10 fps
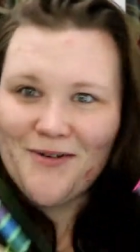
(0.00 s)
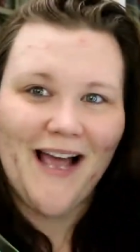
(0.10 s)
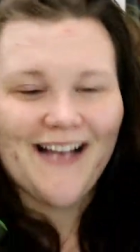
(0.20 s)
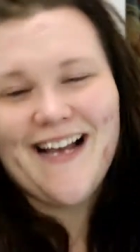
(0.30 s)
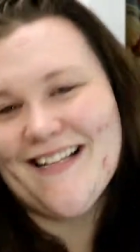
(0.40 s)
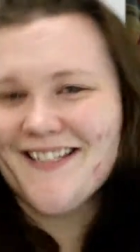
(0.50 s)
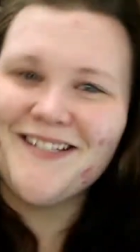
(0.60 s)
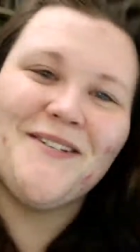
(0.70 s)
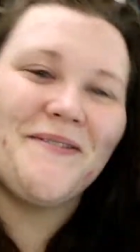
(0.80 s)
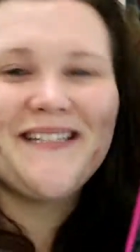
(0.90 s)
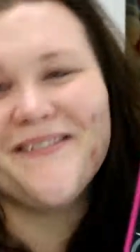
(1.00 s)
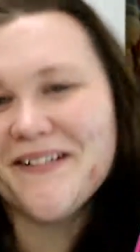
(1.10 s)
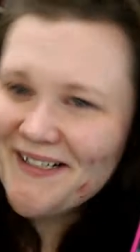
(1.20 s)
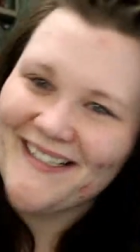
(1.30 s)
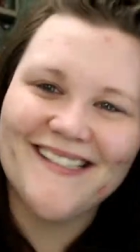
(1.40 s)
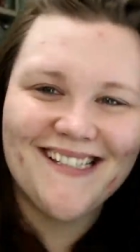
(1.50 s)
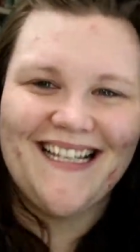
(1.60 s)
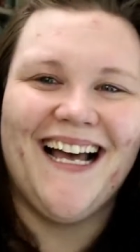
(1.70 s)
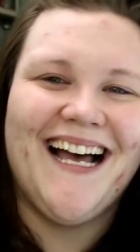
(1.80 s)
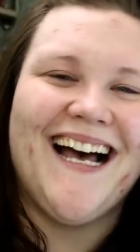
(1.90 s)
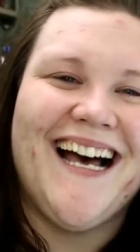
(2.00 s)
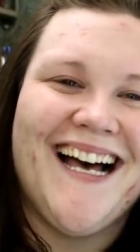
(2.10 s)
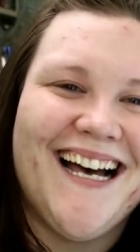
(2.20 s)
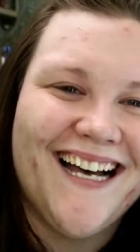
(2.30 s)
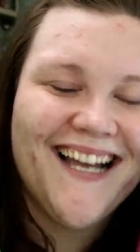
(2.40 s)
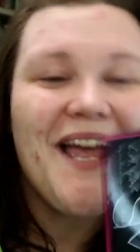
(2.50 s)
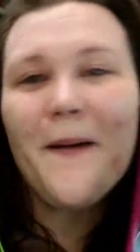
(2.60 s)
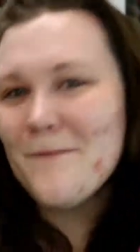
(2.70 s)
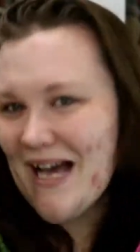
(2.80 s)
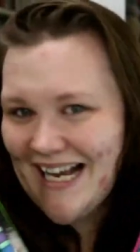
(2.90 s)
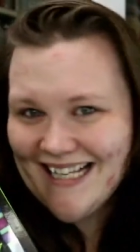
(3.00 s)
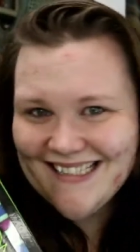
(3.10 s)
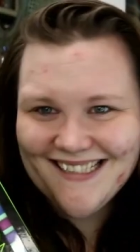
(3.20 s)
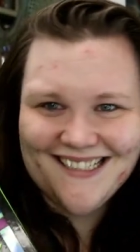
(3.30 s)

I got to do it twice. Bye, guys.